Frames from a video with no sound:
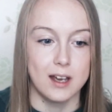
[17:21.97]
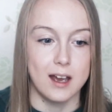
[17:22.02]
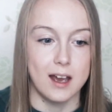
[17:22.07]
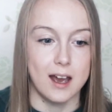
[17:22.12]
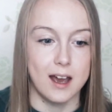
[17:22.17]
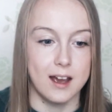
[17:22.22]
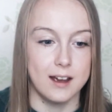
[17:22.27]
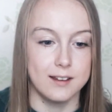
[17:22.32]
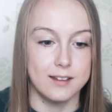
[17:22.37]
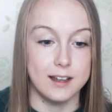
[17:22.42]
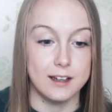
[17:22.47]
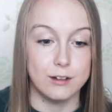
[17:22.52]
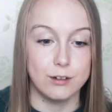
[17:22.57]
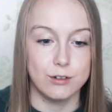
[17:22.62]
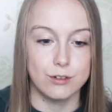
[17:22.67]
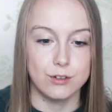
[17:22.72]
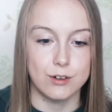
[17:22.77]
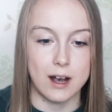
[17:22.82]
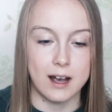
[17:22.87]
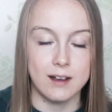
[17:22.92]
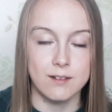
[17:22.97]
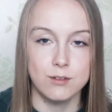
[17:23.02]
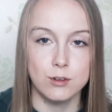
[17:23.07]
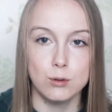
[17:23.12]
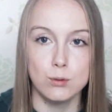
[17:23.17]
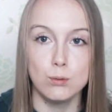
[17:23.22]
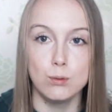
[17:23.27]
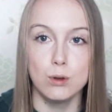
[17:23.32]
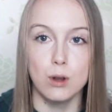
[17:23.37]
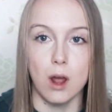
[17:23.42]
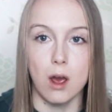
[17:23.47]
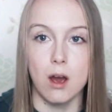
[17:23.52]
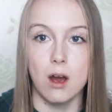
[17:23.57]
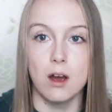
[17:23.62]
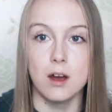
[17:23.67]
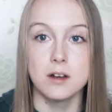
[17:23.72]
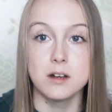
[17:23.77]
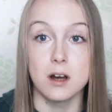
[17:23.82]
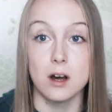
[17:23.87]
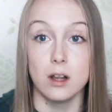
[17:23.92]
Uh, they strive to
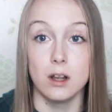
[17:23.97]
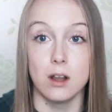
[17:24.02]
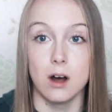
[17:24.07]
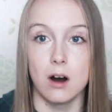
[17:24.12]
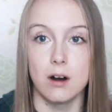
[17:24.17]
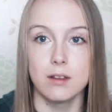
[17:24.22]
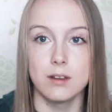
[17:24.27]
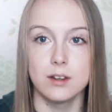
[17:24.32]
learn a lot.